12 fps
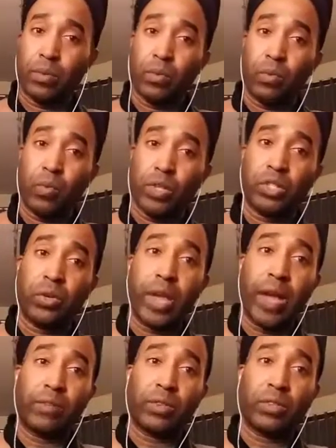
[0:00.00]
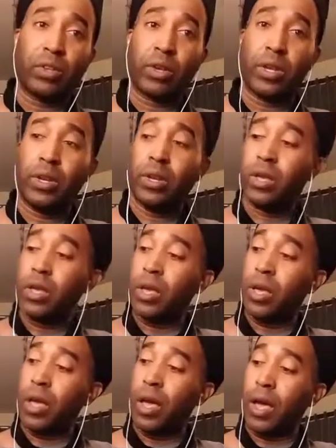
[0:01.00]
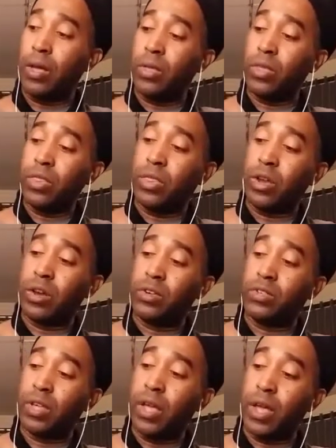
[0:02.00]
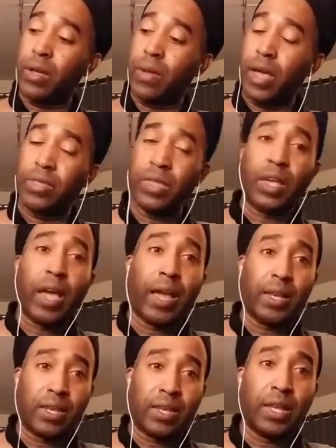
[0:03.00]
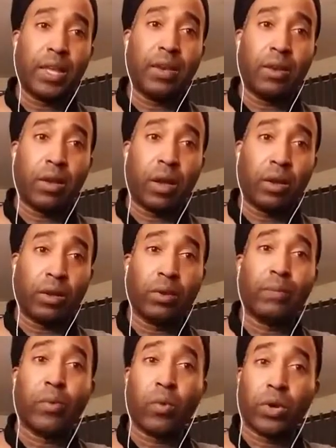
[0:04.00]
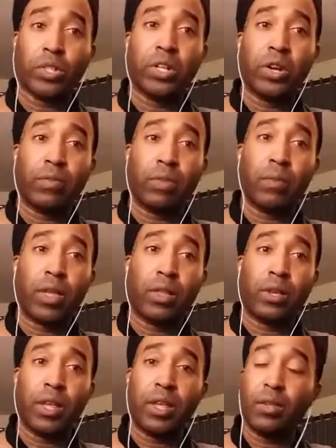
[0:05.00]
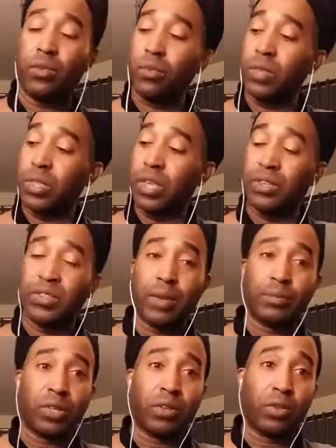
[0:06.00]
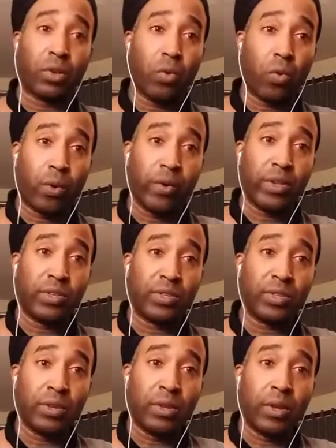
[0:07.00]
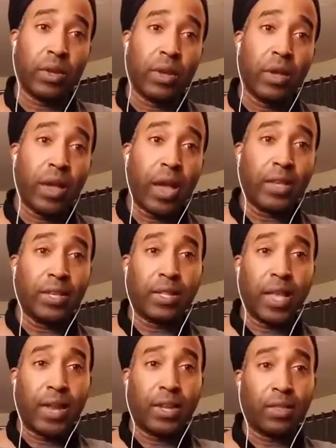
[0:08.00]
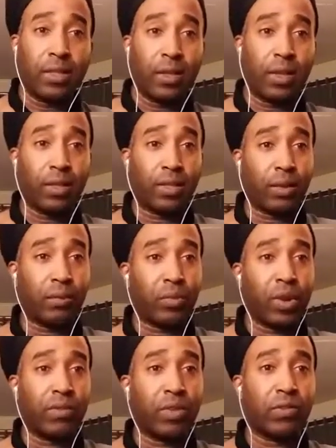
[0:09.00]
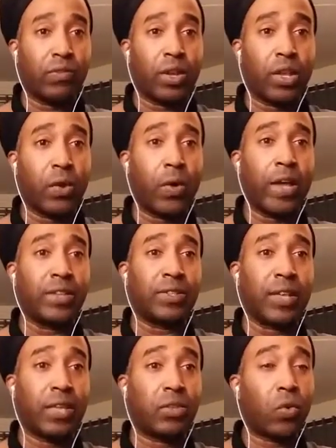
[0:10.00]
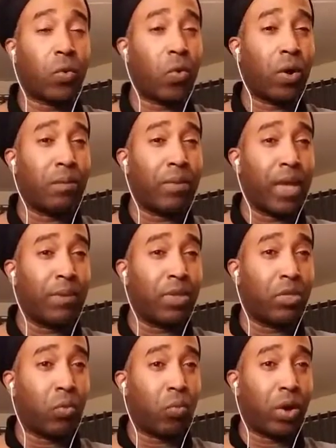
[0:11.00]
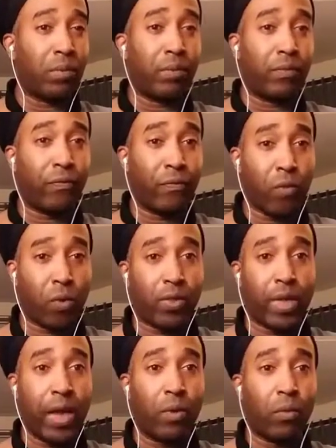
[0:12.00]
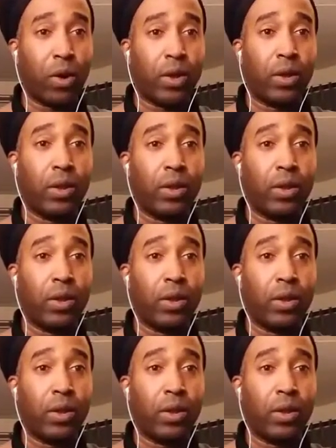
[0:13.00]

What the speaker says: What you have is good. There's I think I did a good portion of the melody with the exception of the chorus. I did that in the previous video I sent, or maybe the one before that one.